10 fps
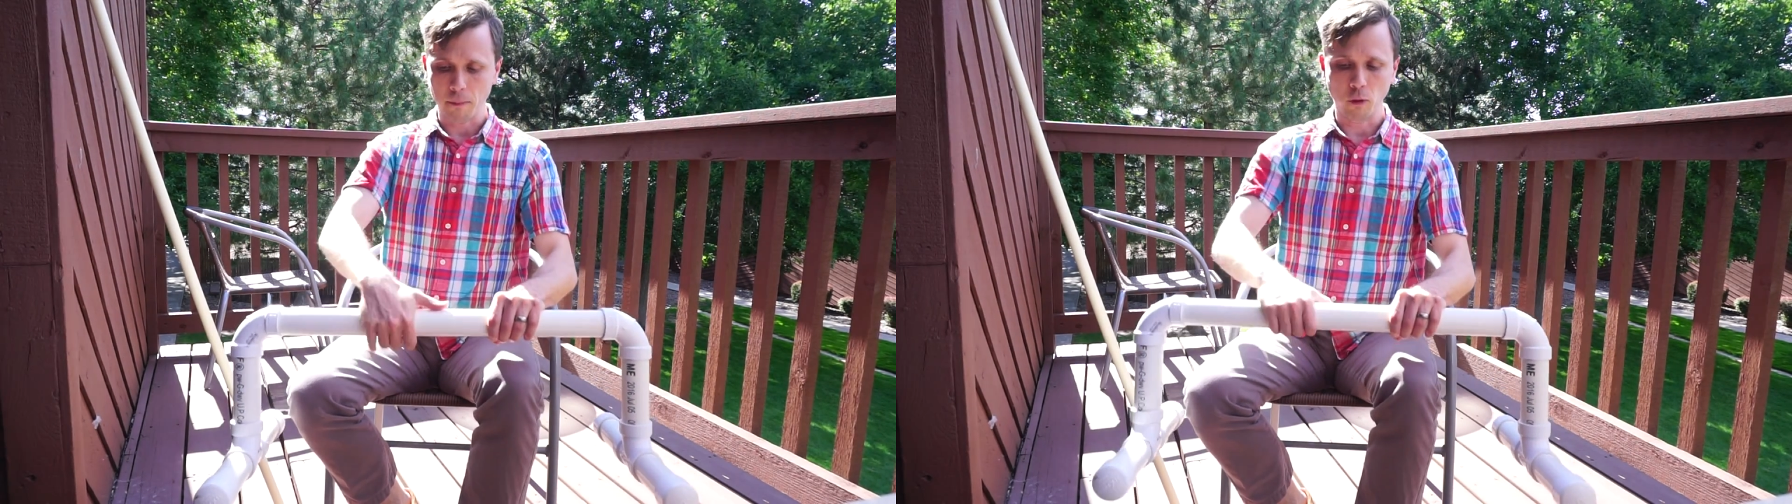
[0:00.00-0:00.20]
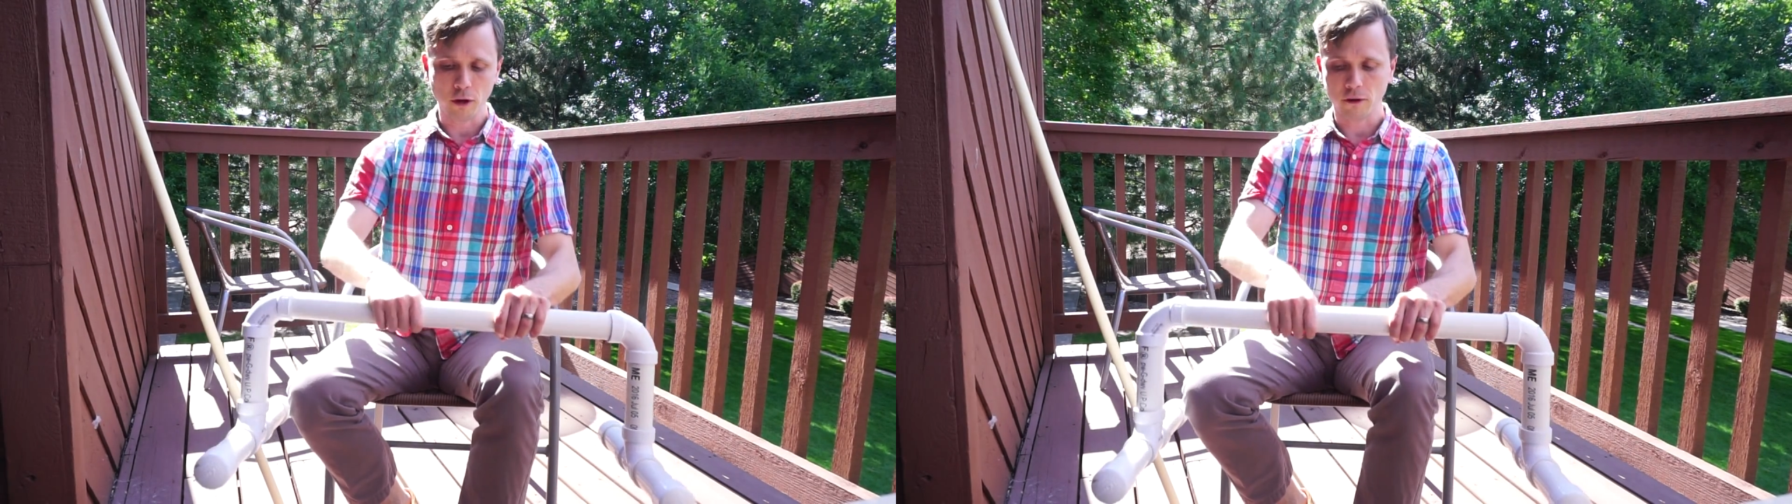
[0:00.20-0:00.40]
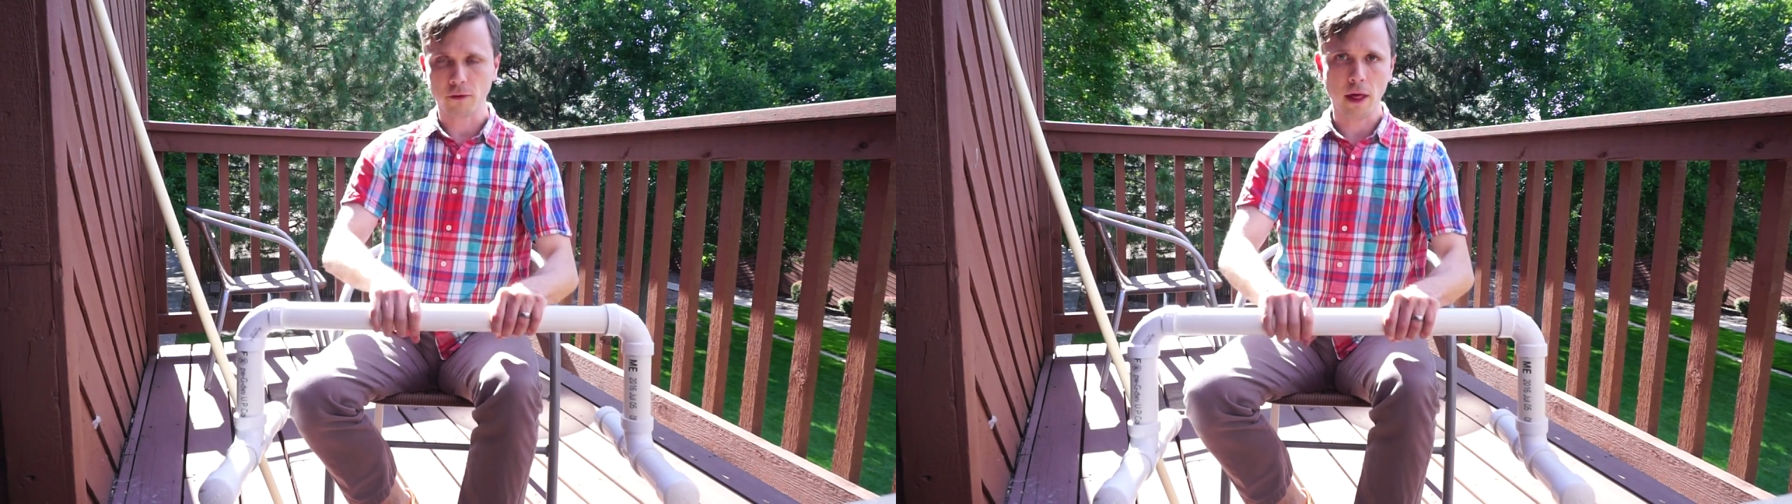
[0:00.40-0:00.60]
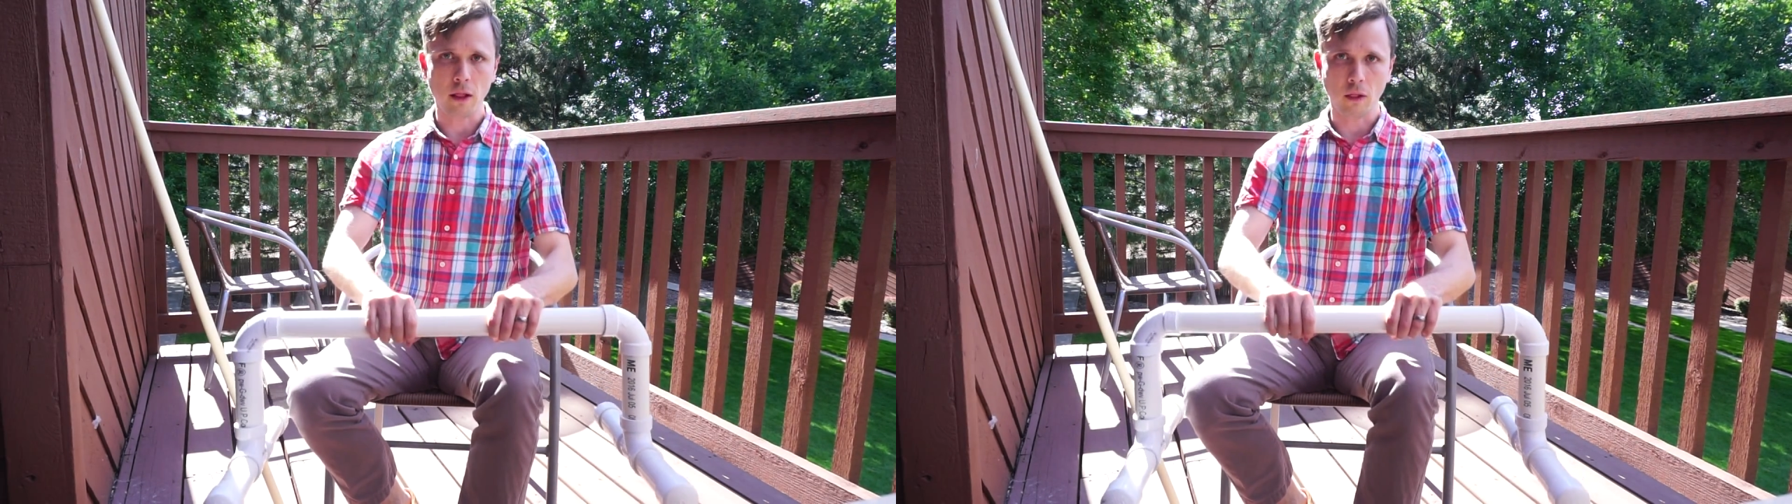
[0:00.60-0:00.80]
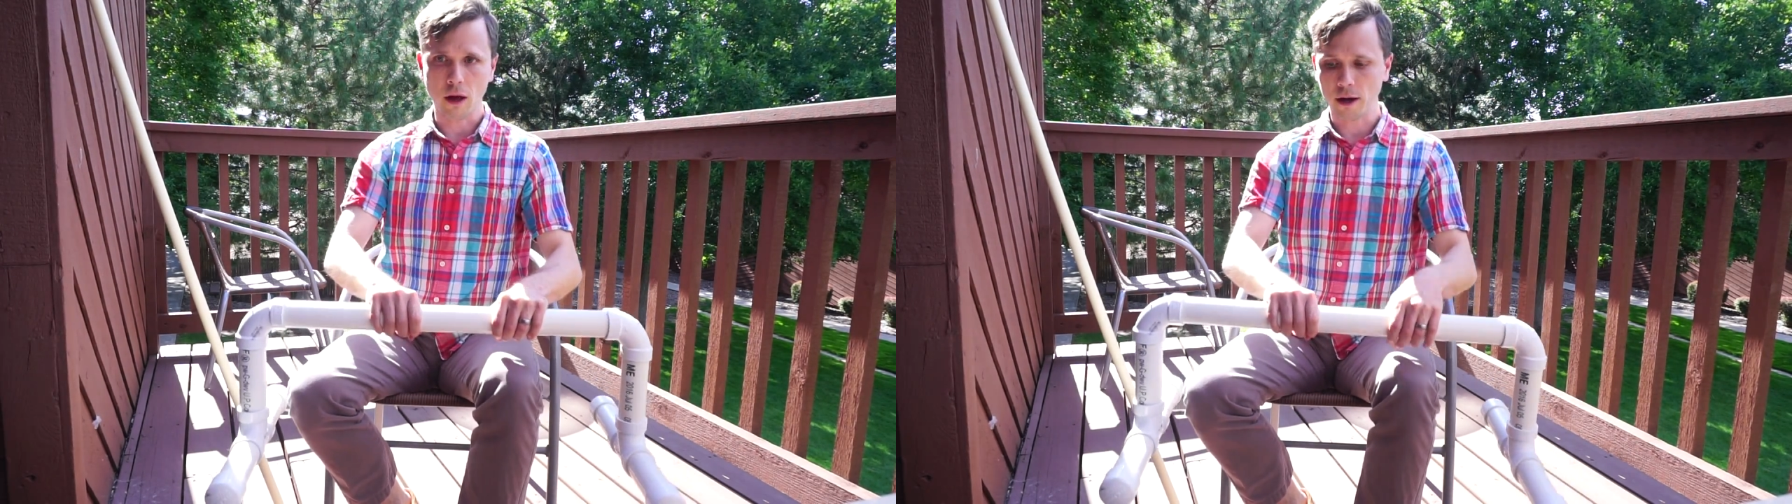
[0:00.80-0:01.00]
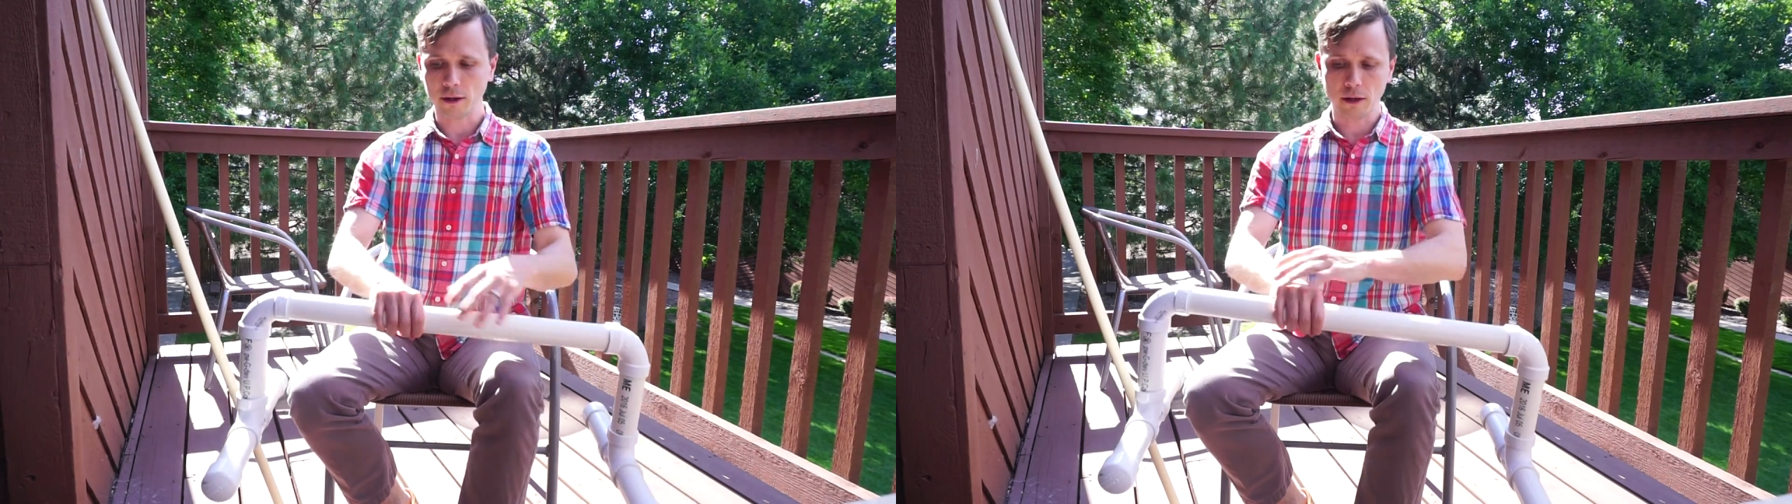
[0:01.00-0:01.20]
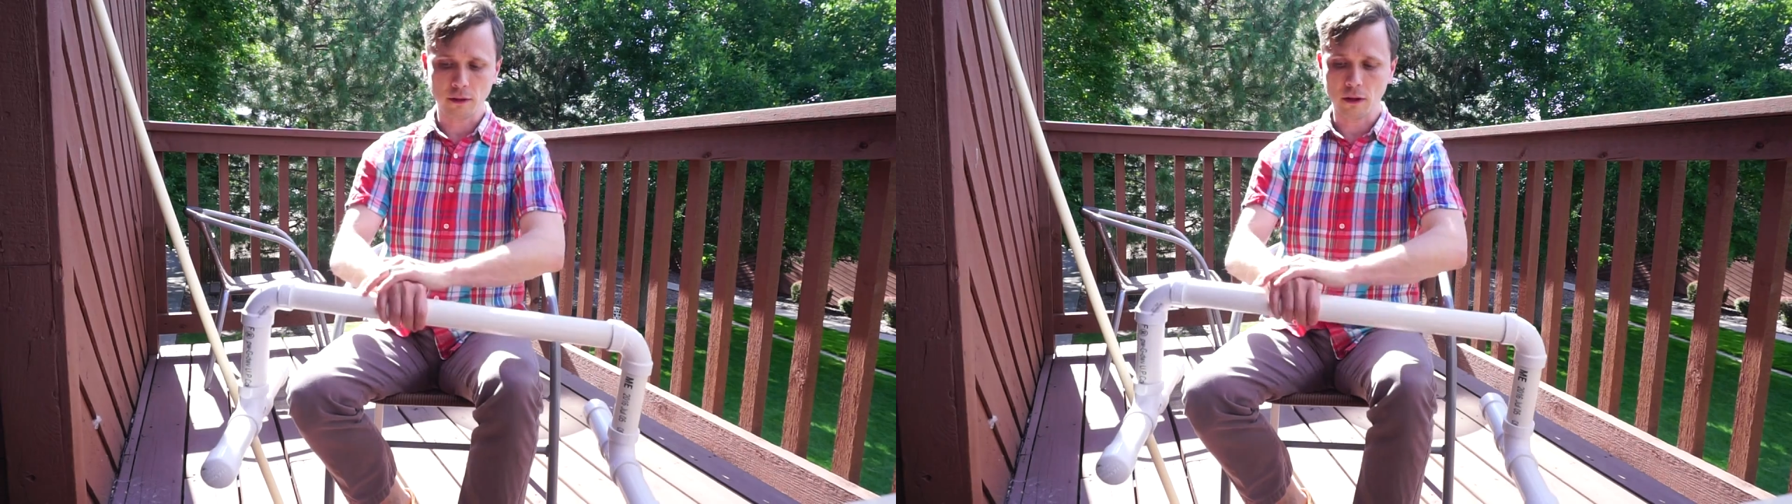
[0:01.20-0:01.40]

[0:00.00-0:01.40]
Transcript: I'm looking for that line,